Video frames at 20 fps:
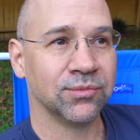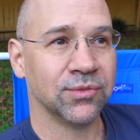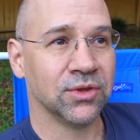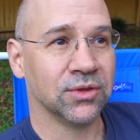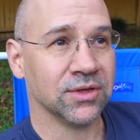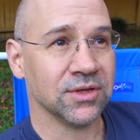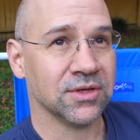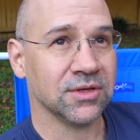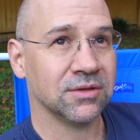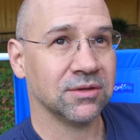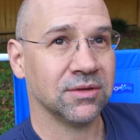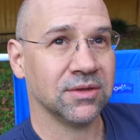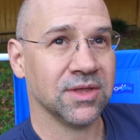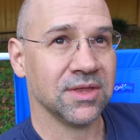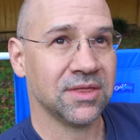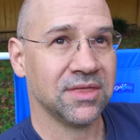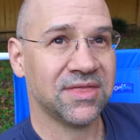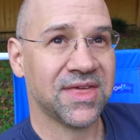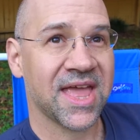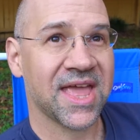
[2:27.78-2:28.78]
The
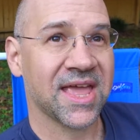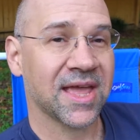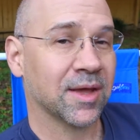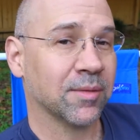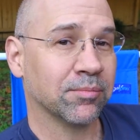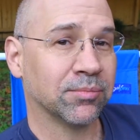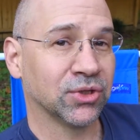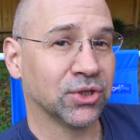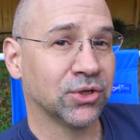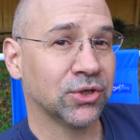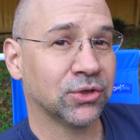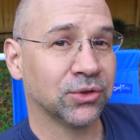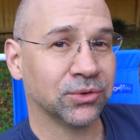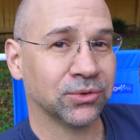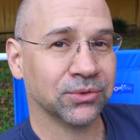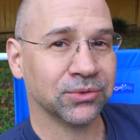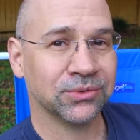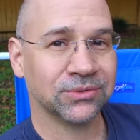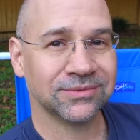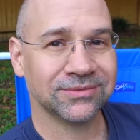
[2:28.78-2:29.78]
thing
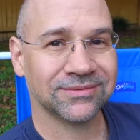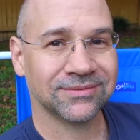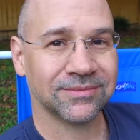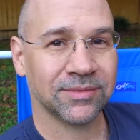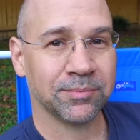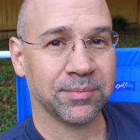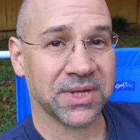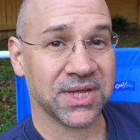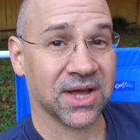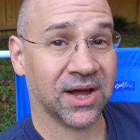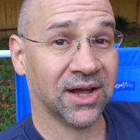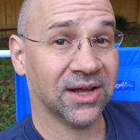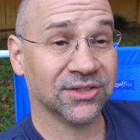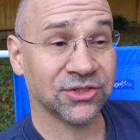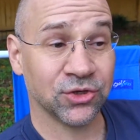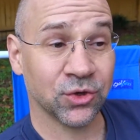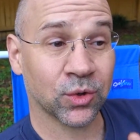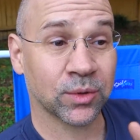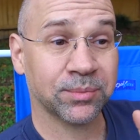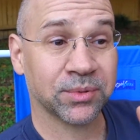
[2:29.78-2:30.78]
blue
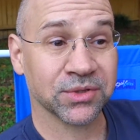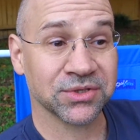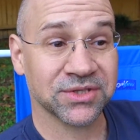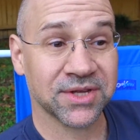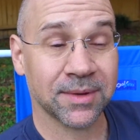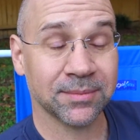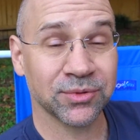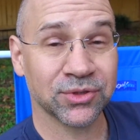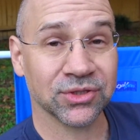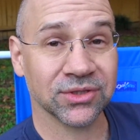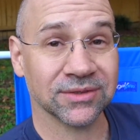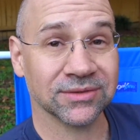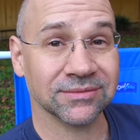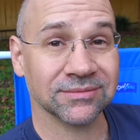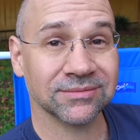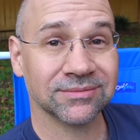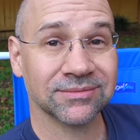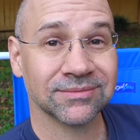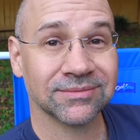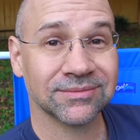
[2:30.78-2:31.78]
beyond your
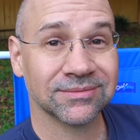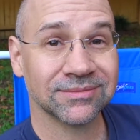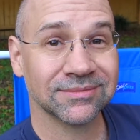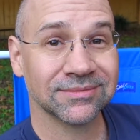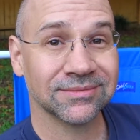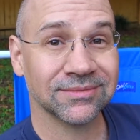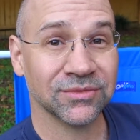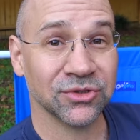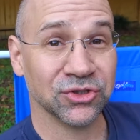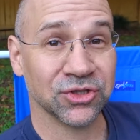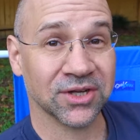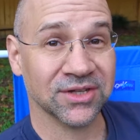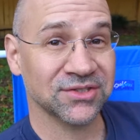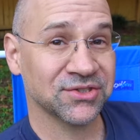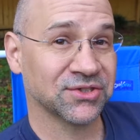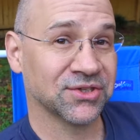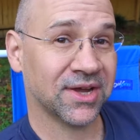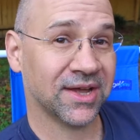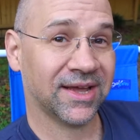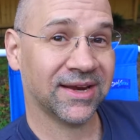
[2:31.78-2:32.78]
perception
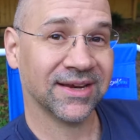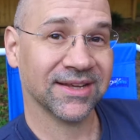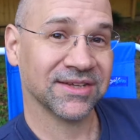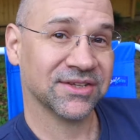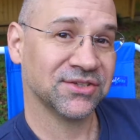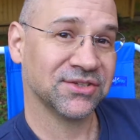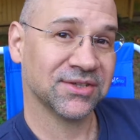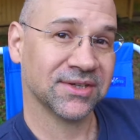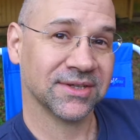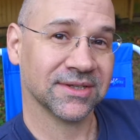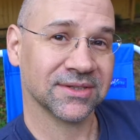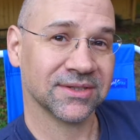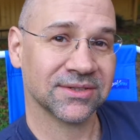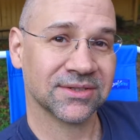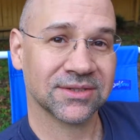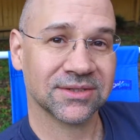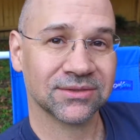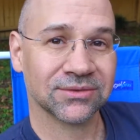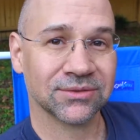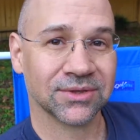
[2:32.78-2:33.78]
does not
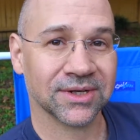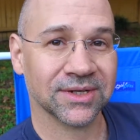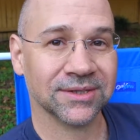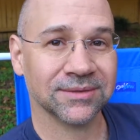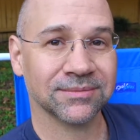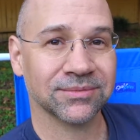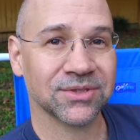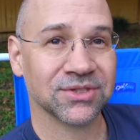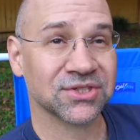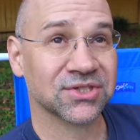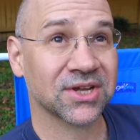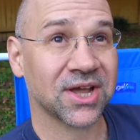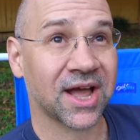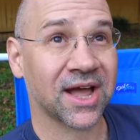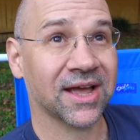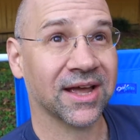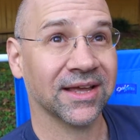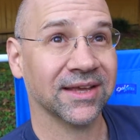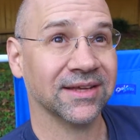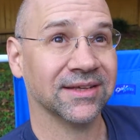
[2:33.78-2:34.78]
exist, right? The
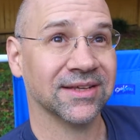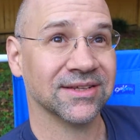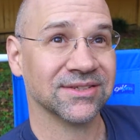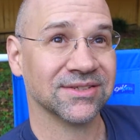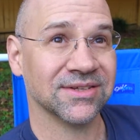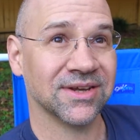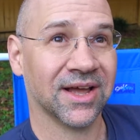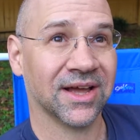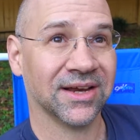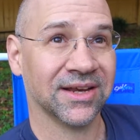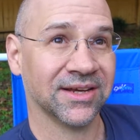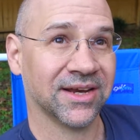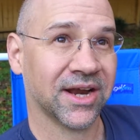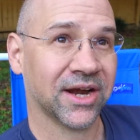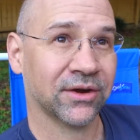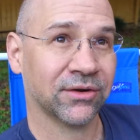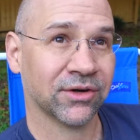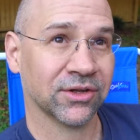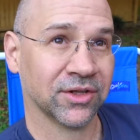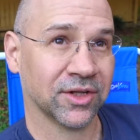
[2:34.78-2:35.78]
sky is not
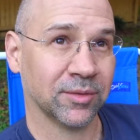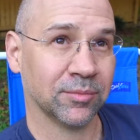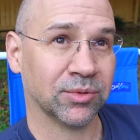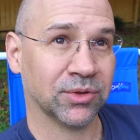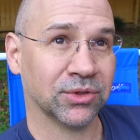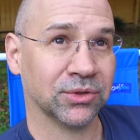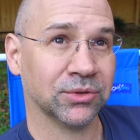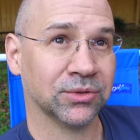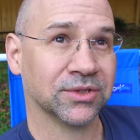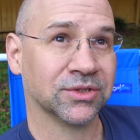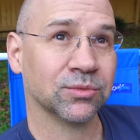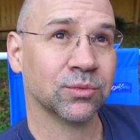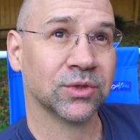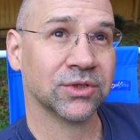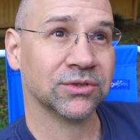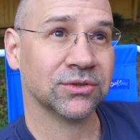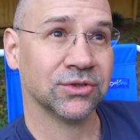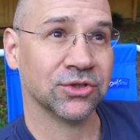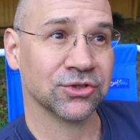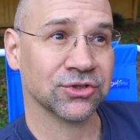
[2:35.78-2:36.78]
inherently blue, it's
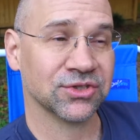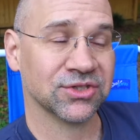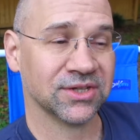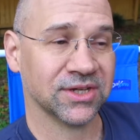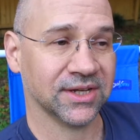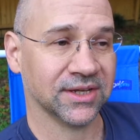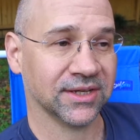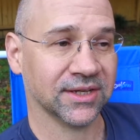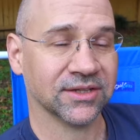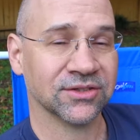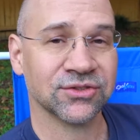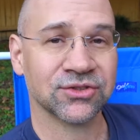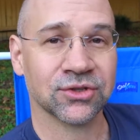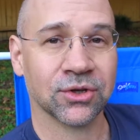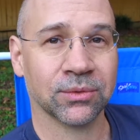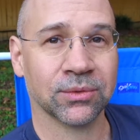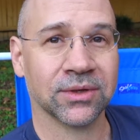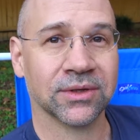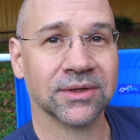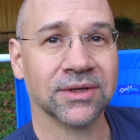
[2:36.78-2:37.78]
what you're seeing, and
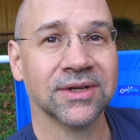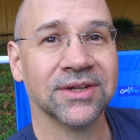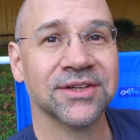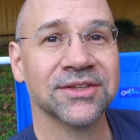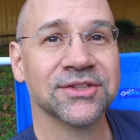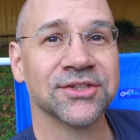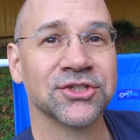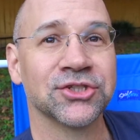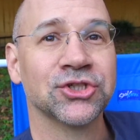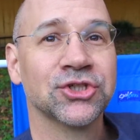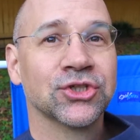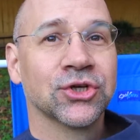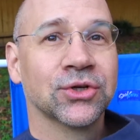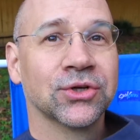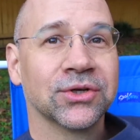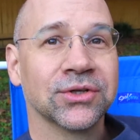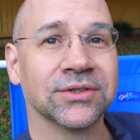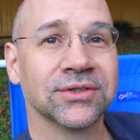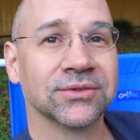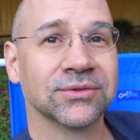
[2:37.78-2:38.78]
so on. This
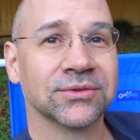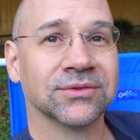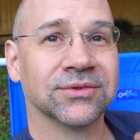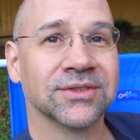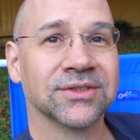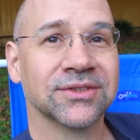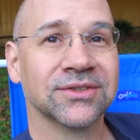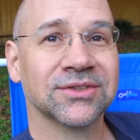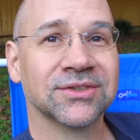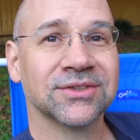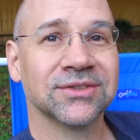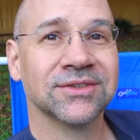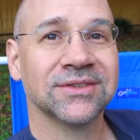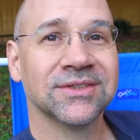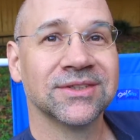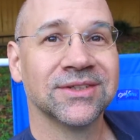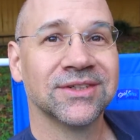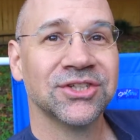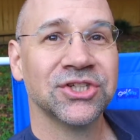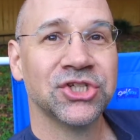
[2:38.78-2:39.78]
shirt or this
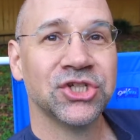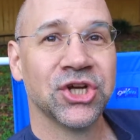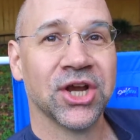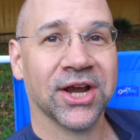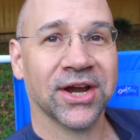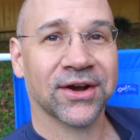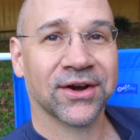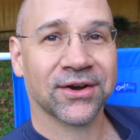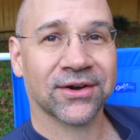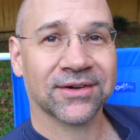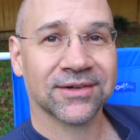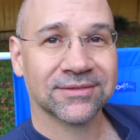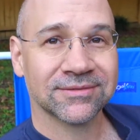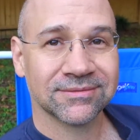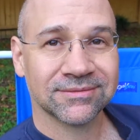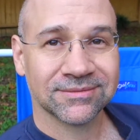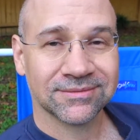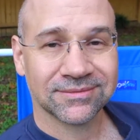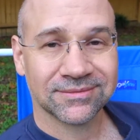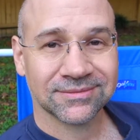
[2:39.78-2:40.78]
chair,
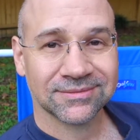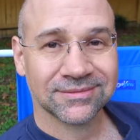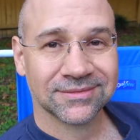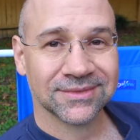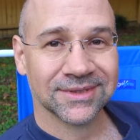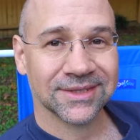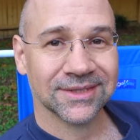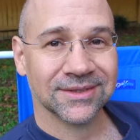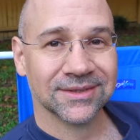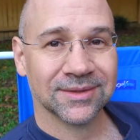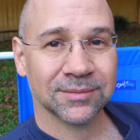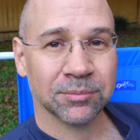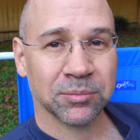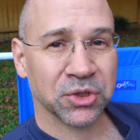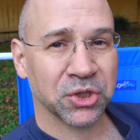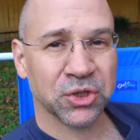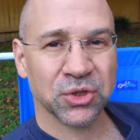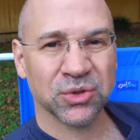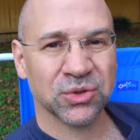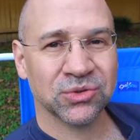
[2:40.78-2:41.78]
right?
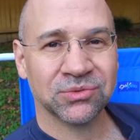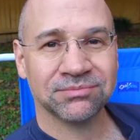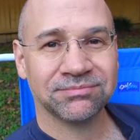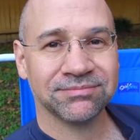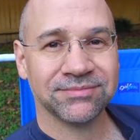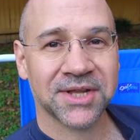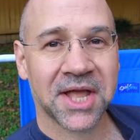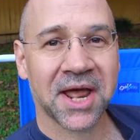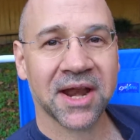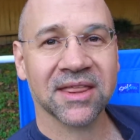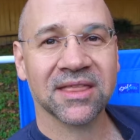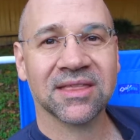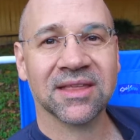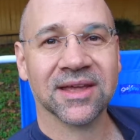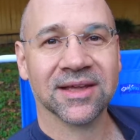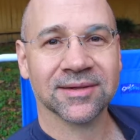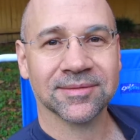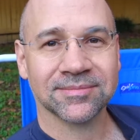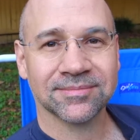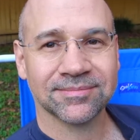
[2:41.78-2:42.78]
Blue, not a
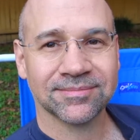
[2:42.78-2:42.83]
thing.